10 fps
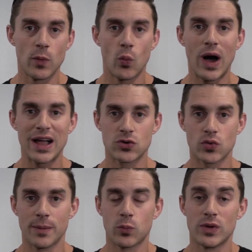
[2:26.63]
wide
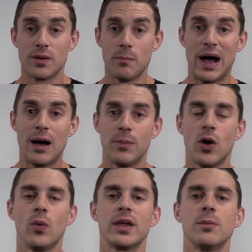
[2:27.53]
grip with a
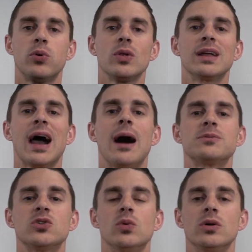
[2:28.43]
barbell where you're pulling up
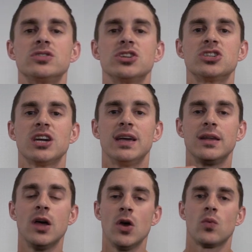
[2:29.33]
towards your chin